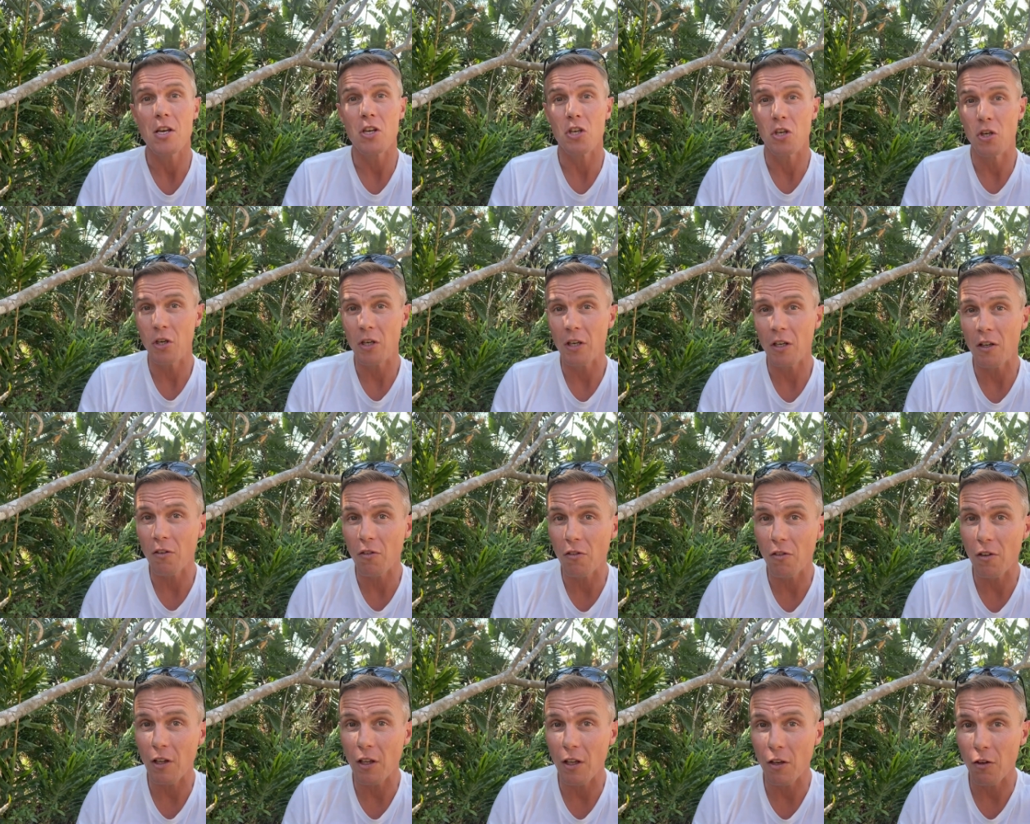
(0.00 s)
You can
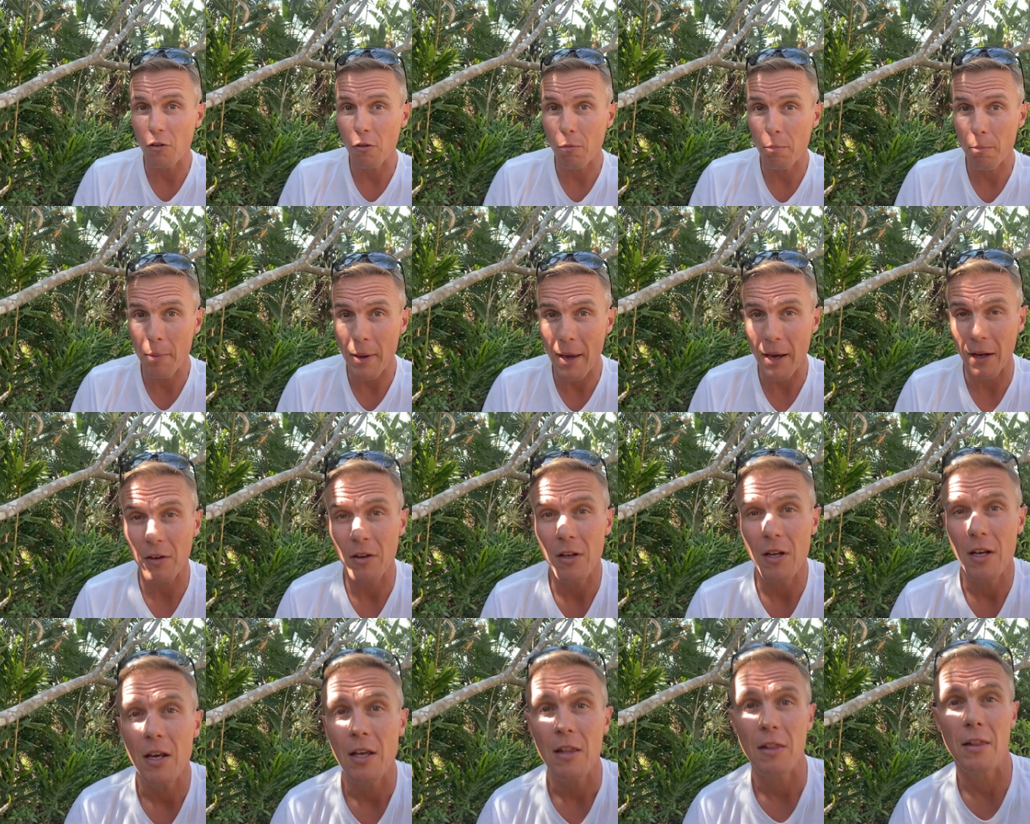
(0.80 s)
still
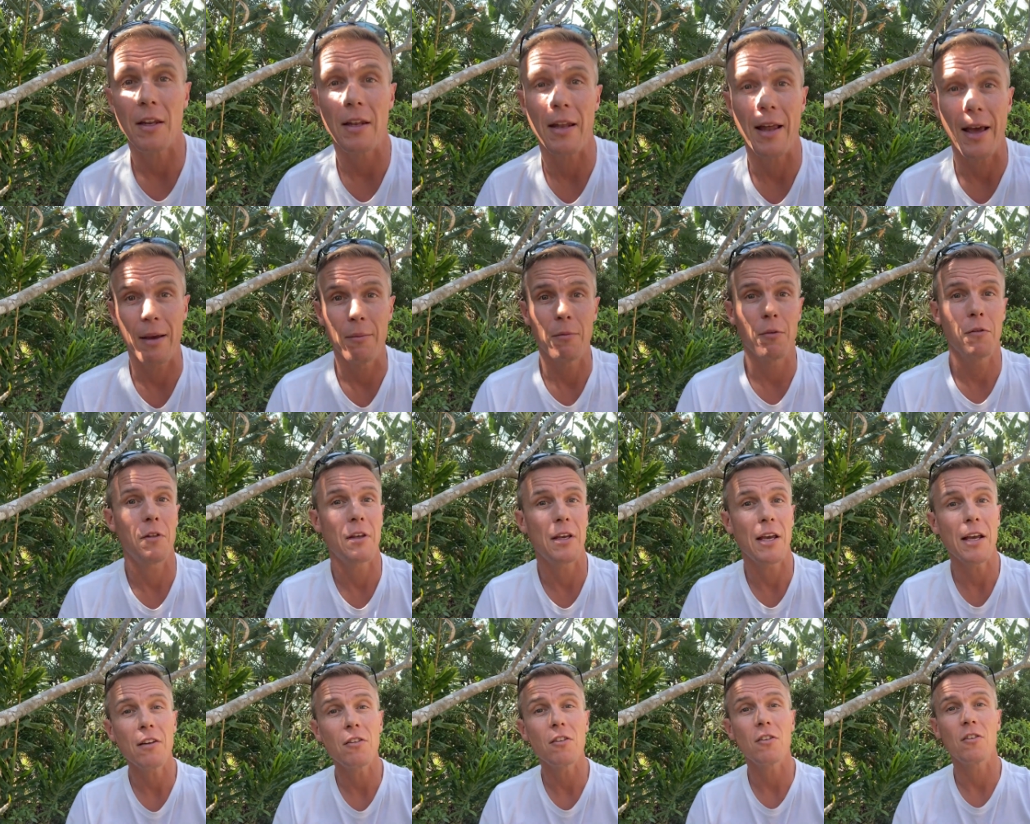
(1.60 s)
inspect the name of
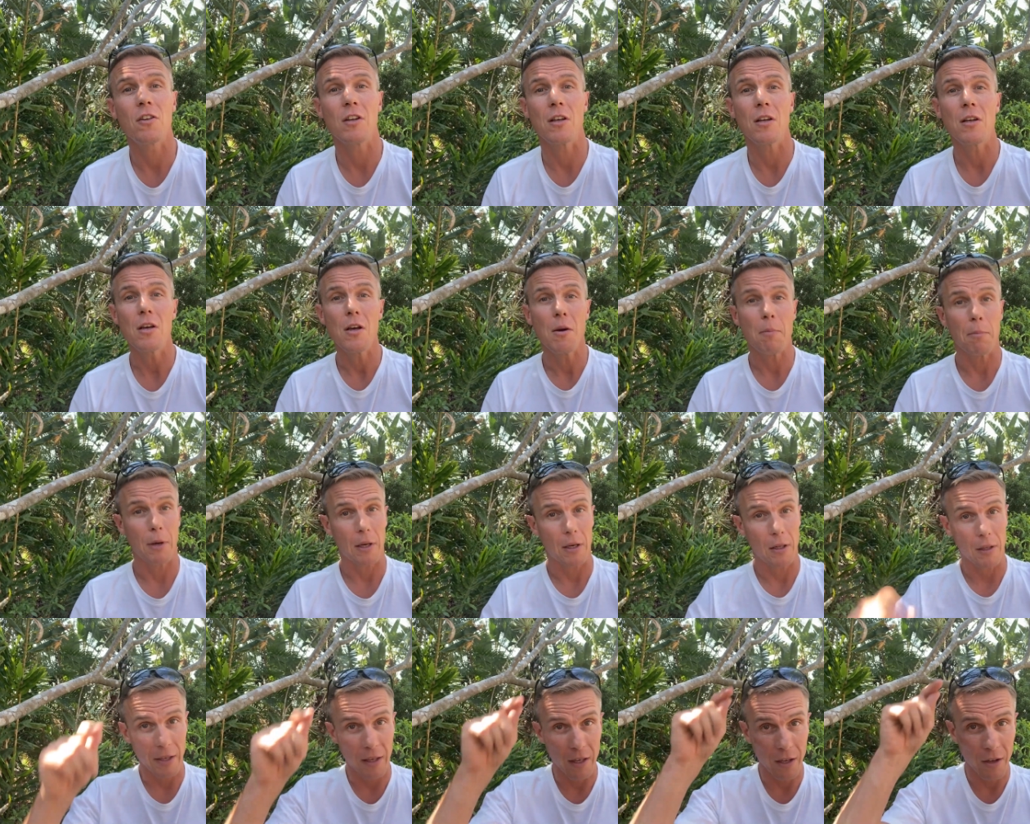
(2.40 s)
the entity by
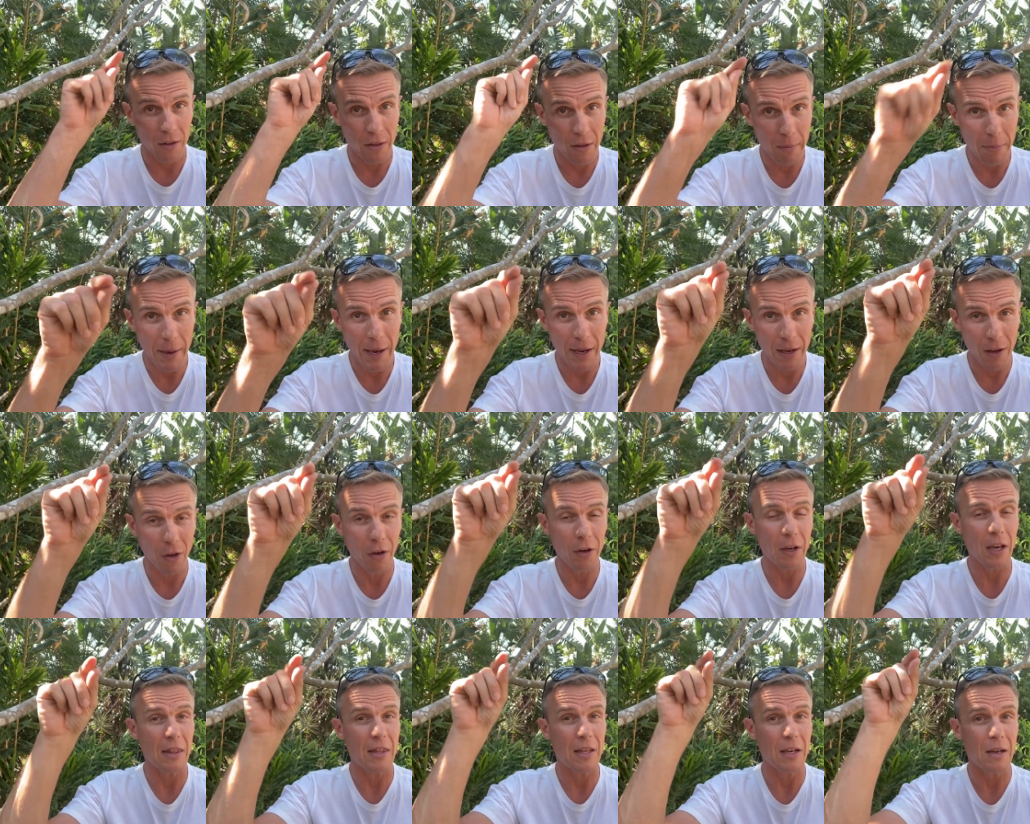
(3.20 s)
clicking on the
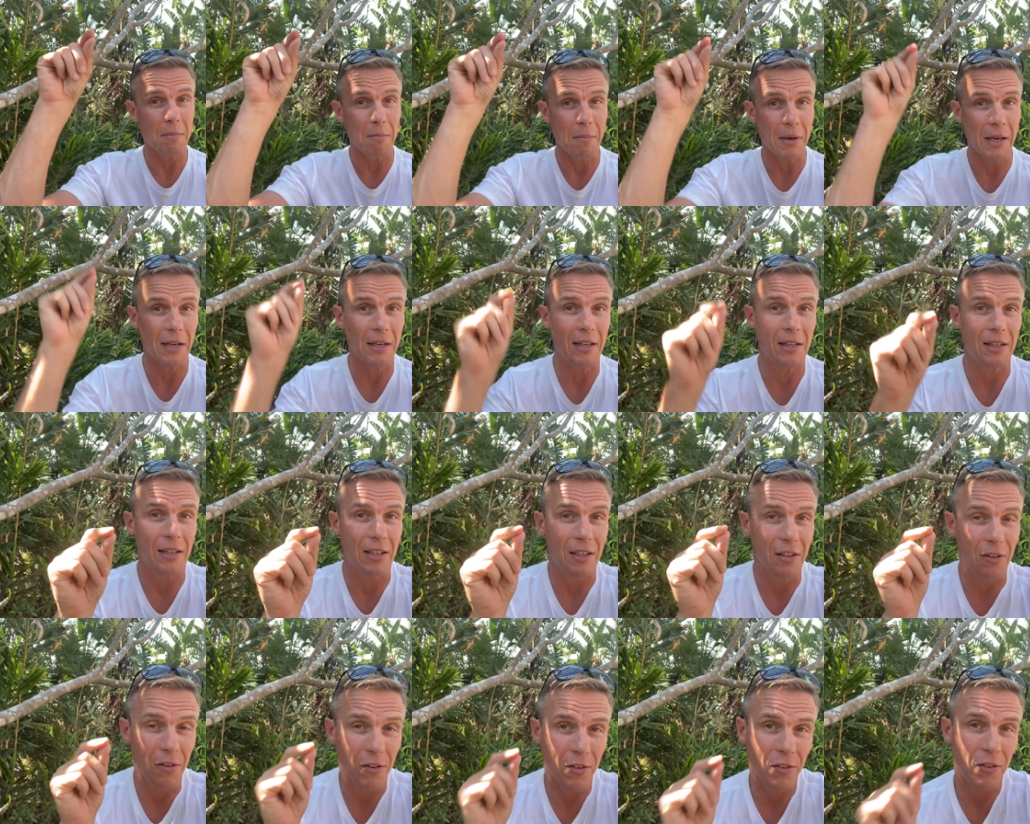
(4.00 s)
padlock and then
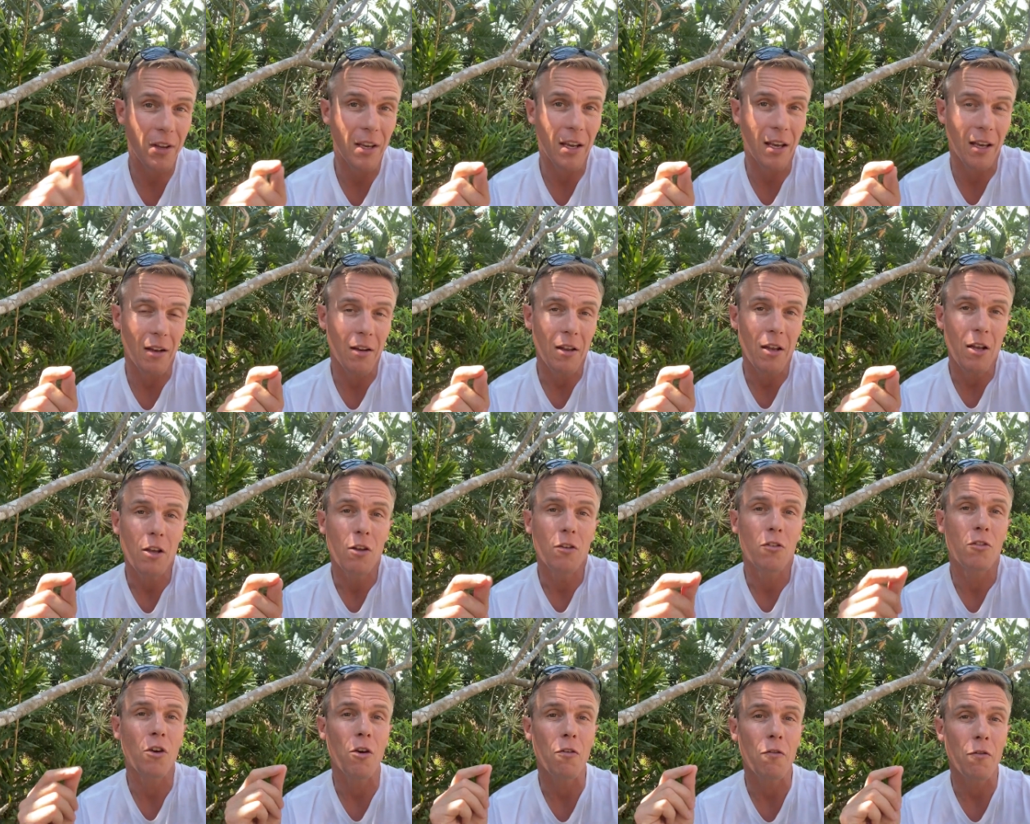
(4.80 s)
immediately you see it.
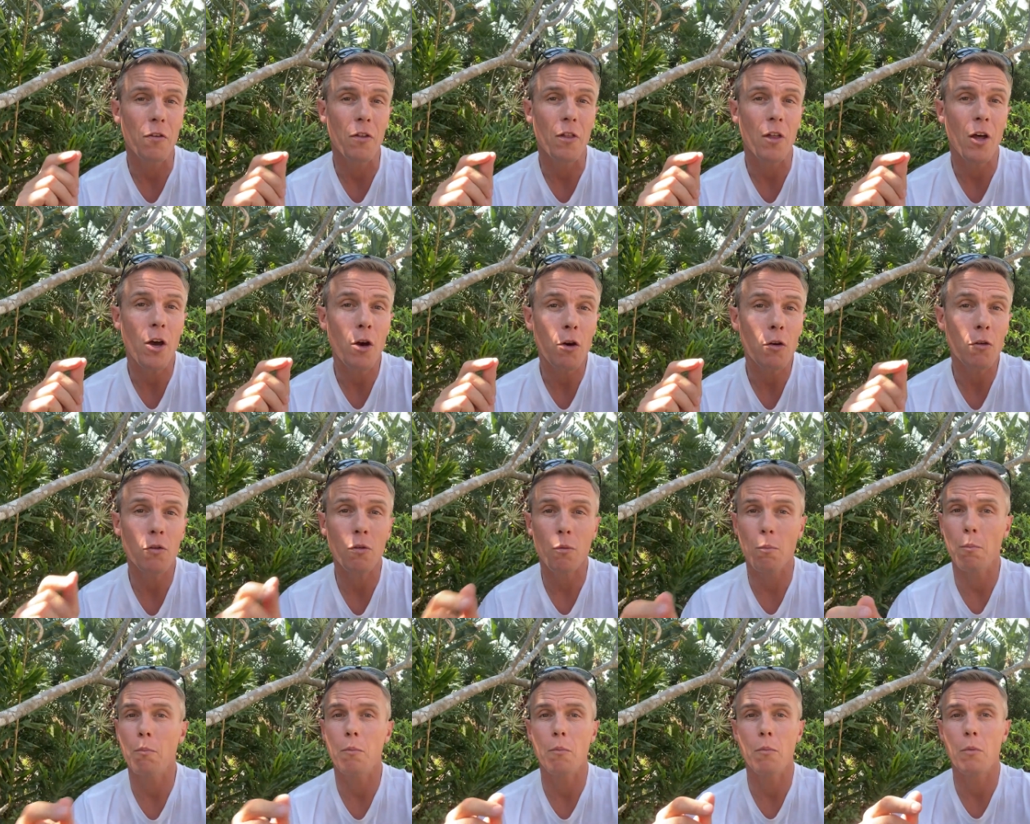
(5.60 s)
So for
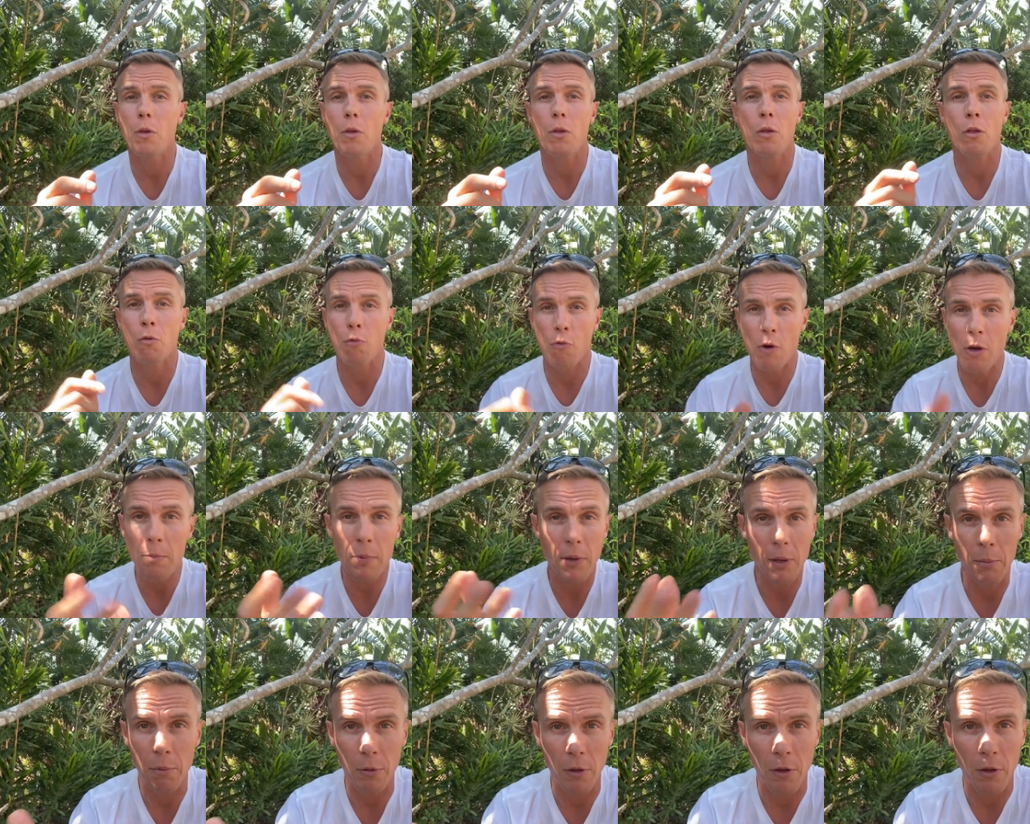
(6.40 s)
those three
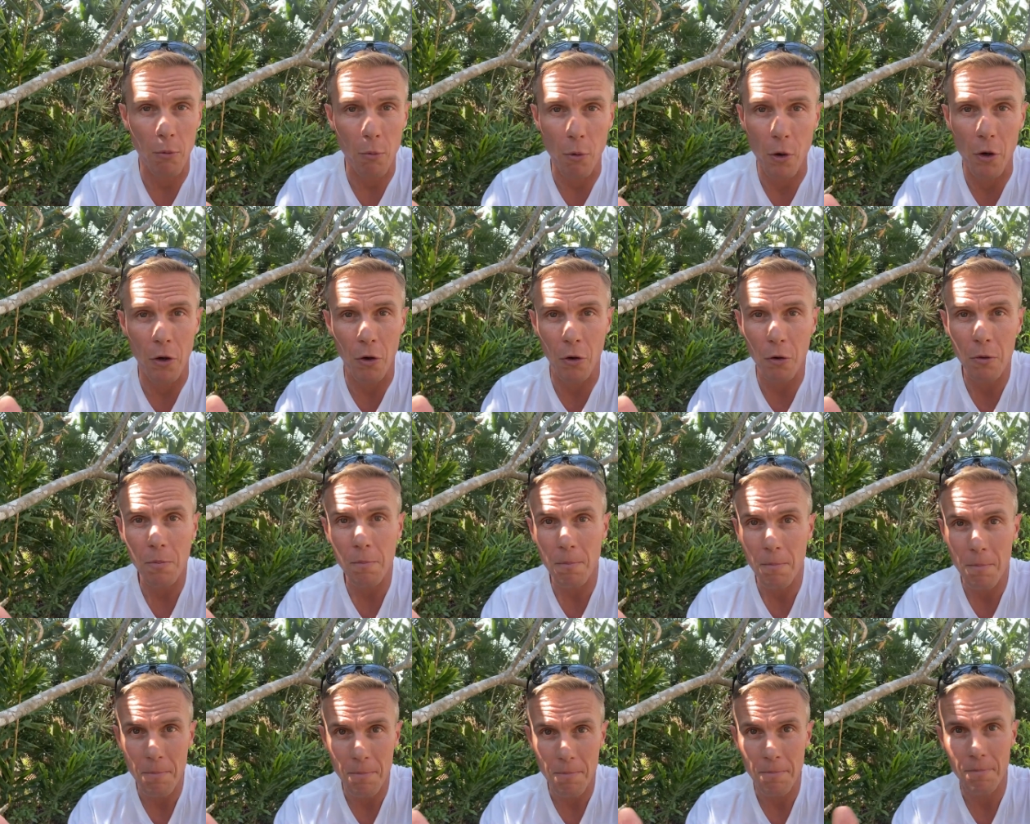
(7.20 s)
people in the world